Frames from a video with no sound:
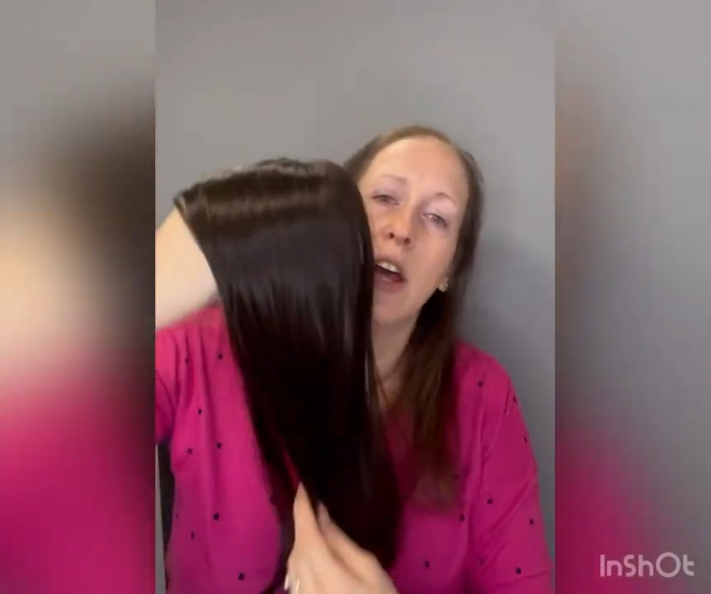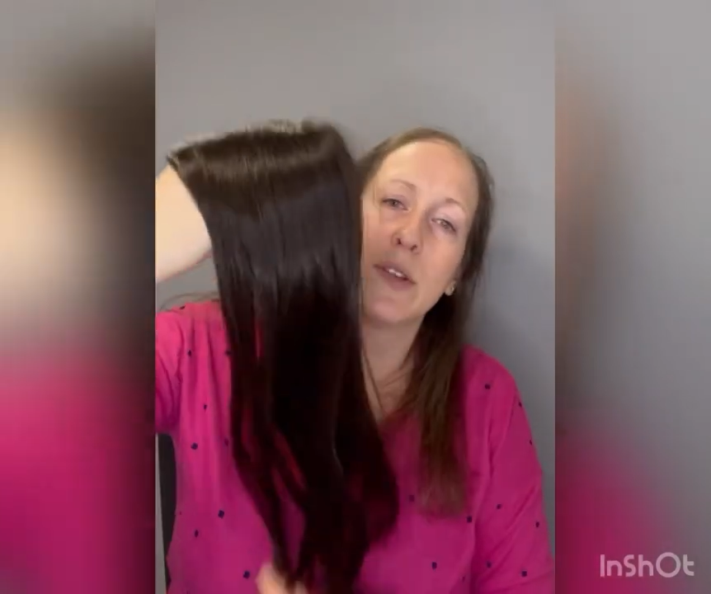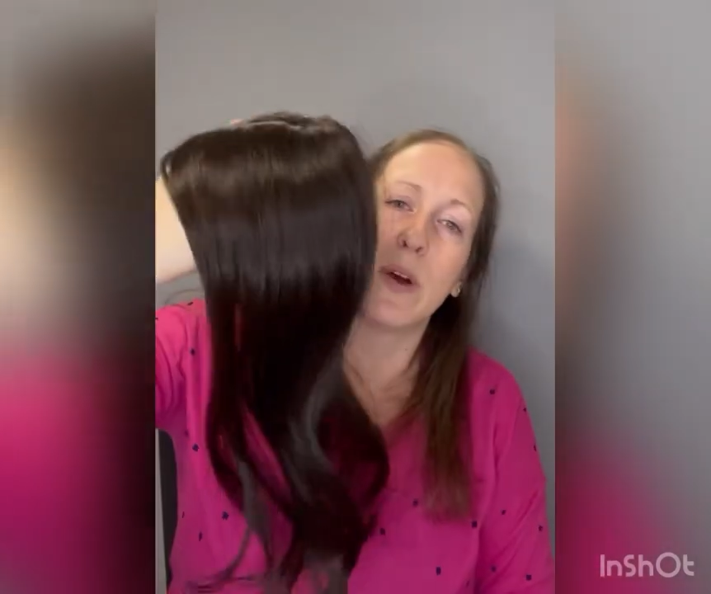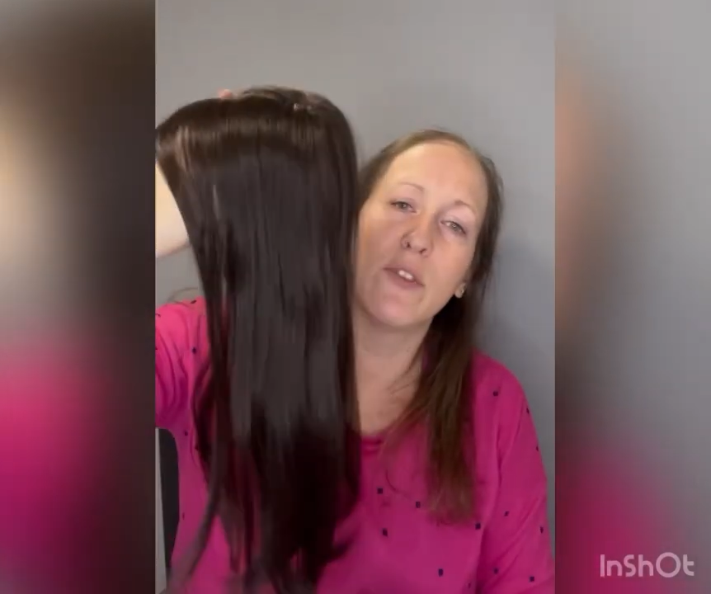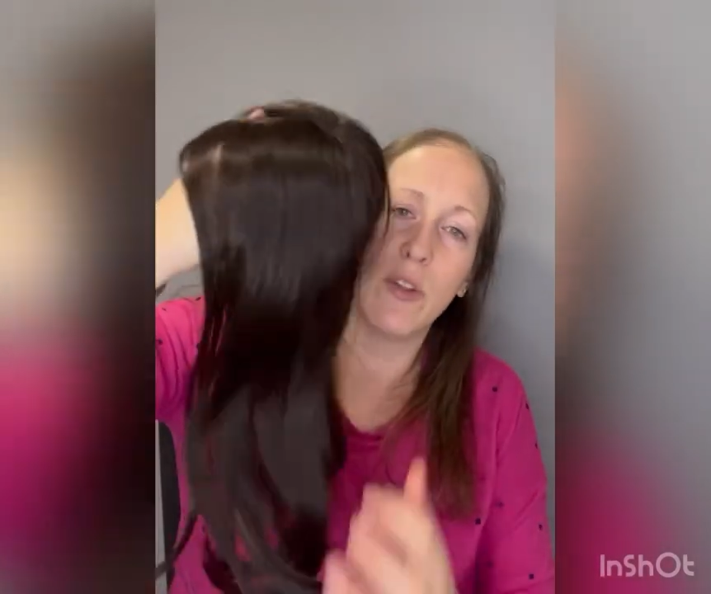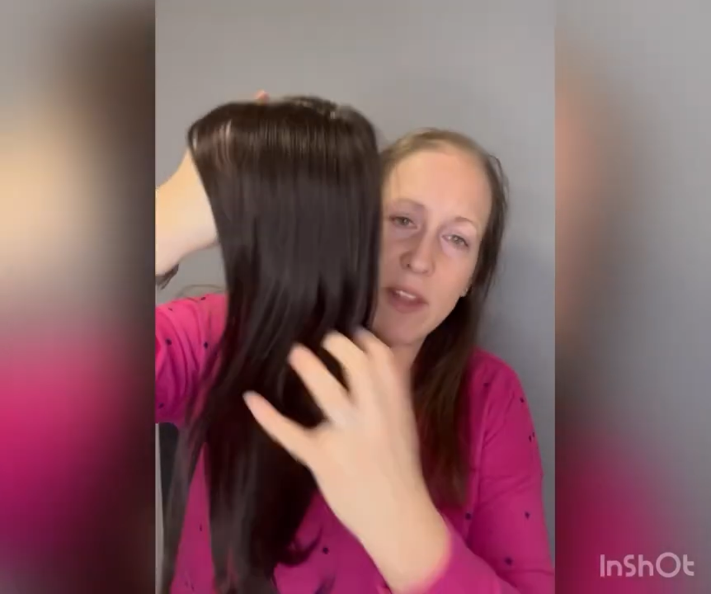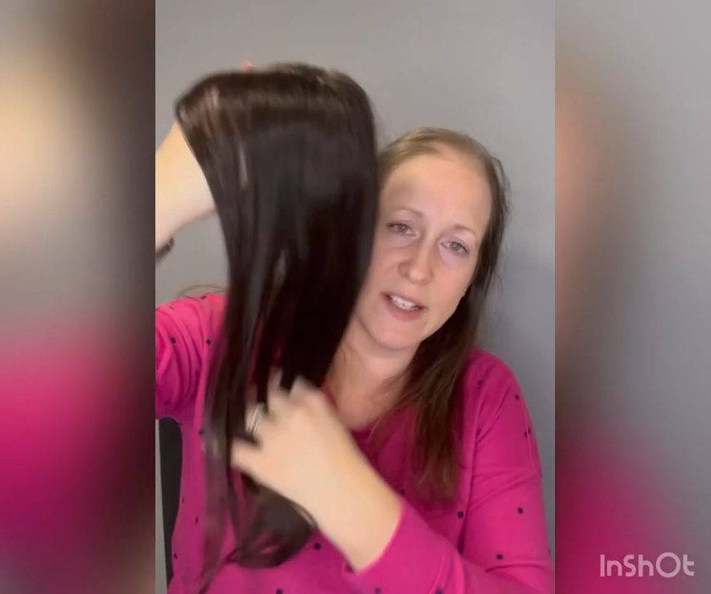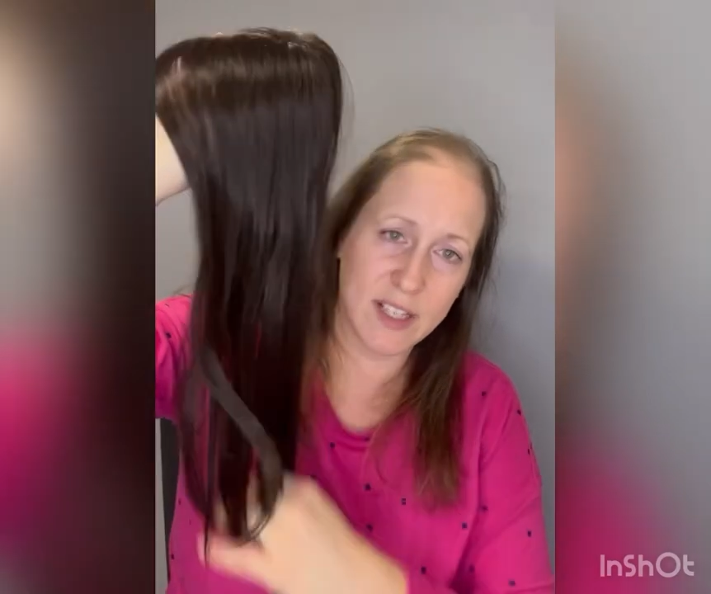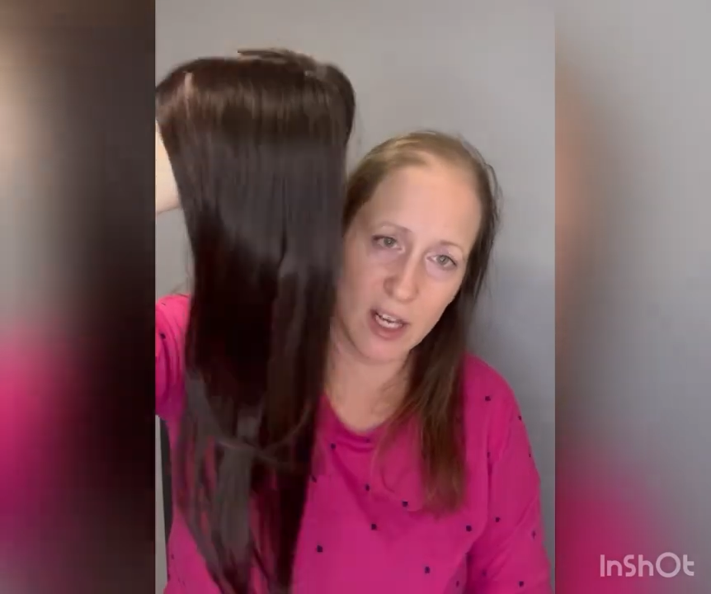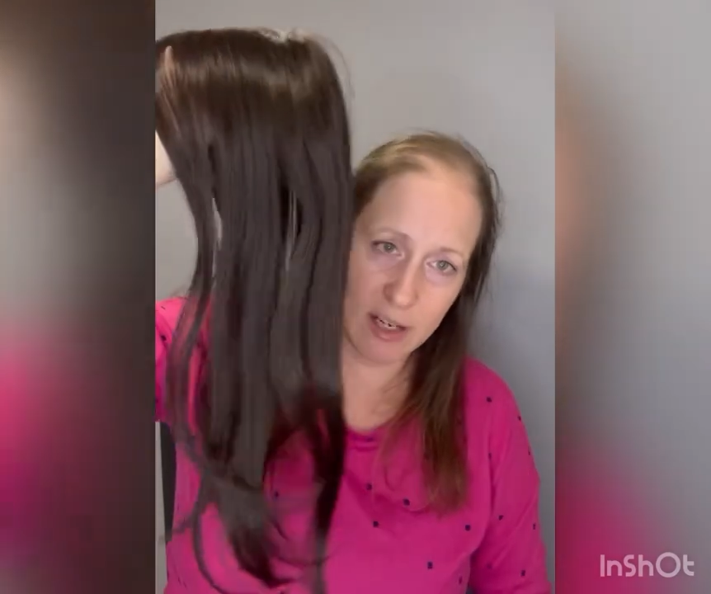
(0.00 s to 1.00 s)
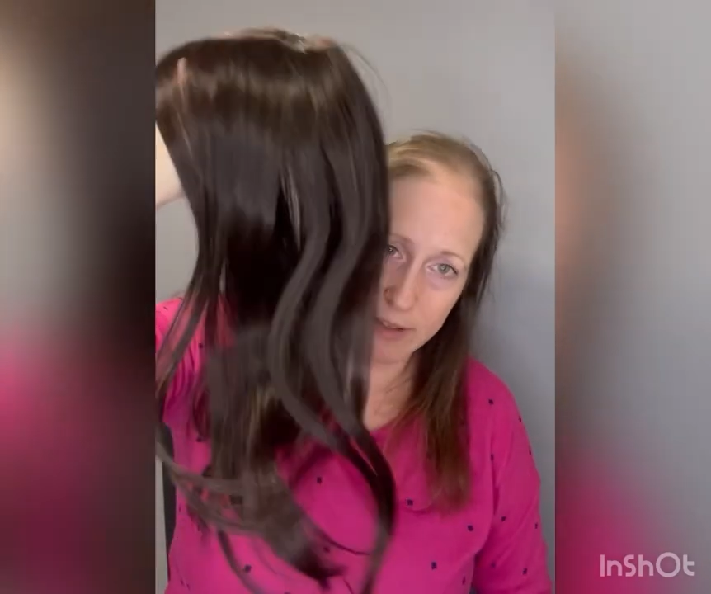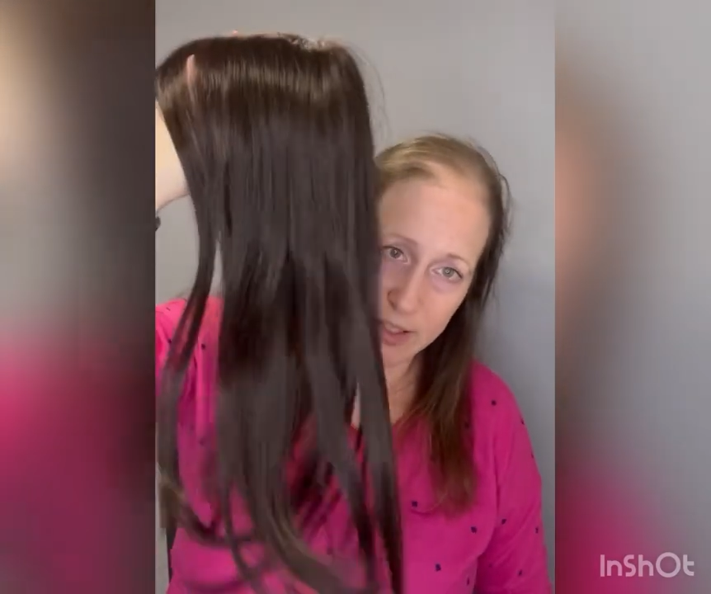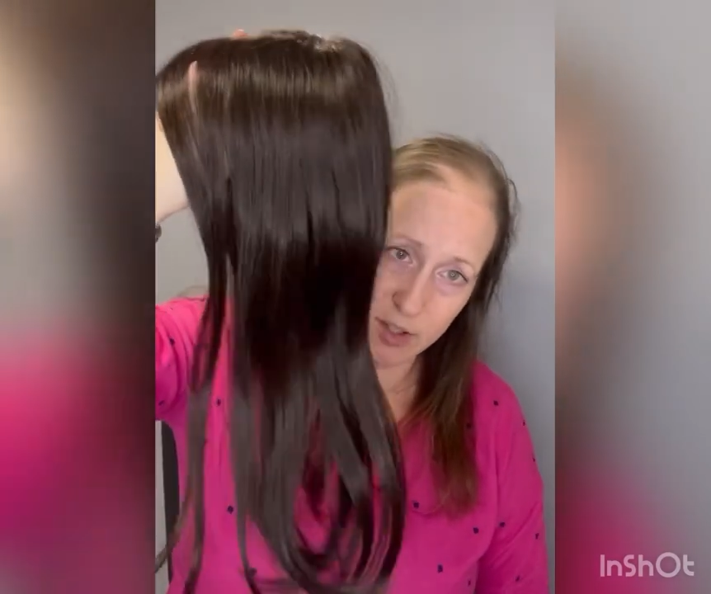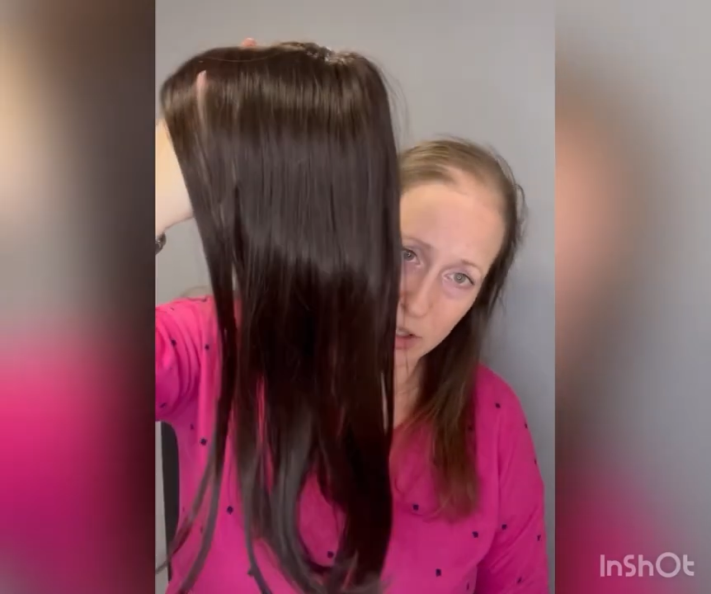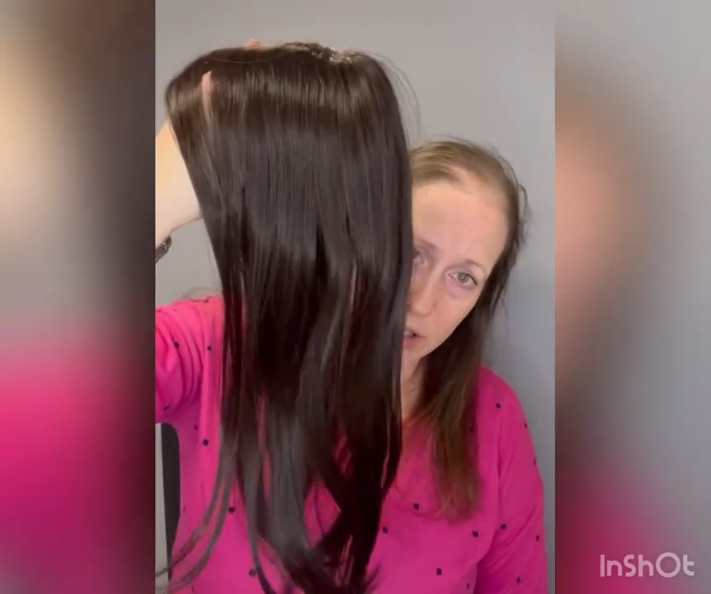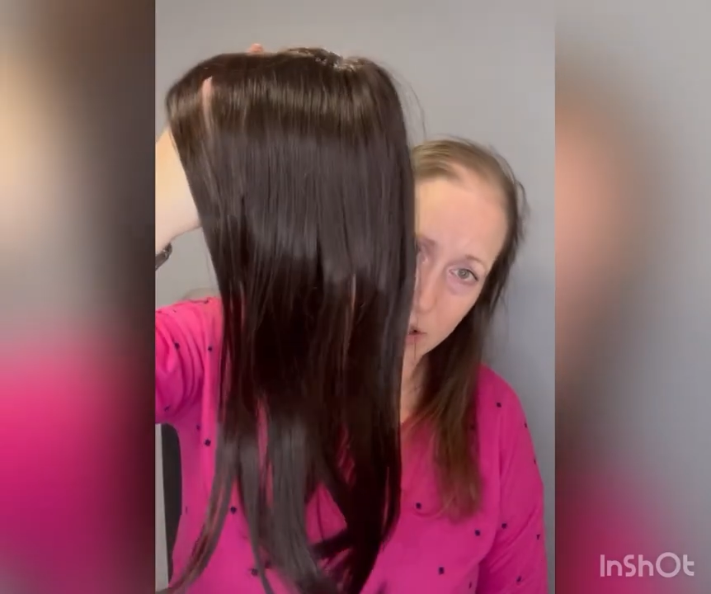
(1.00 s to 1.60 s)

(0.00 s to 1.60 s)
So I've got this colour in stock.